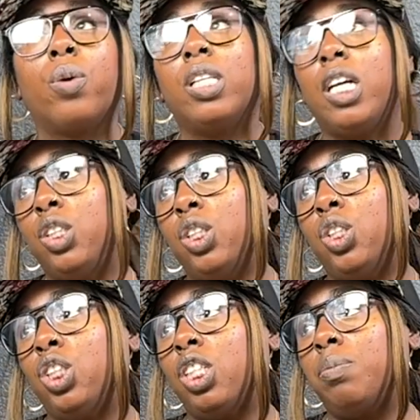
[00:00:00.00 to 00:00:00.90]

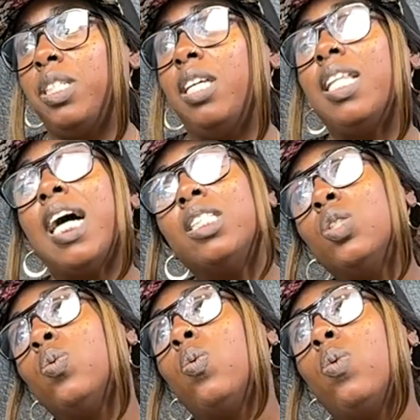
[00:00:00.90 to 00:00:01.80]
relationships. And
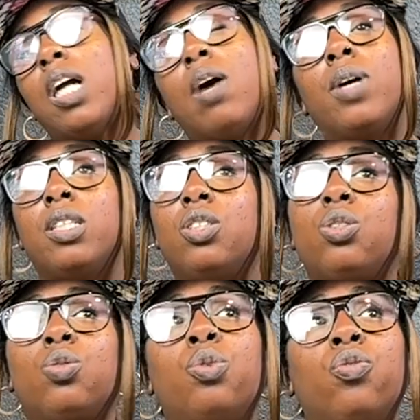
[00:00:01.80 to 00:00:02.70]
that's what I want to
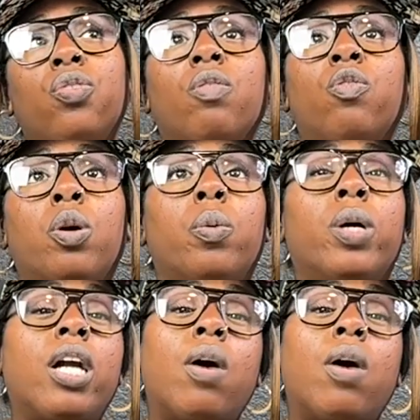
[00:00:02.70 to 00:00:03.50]
do moving forward.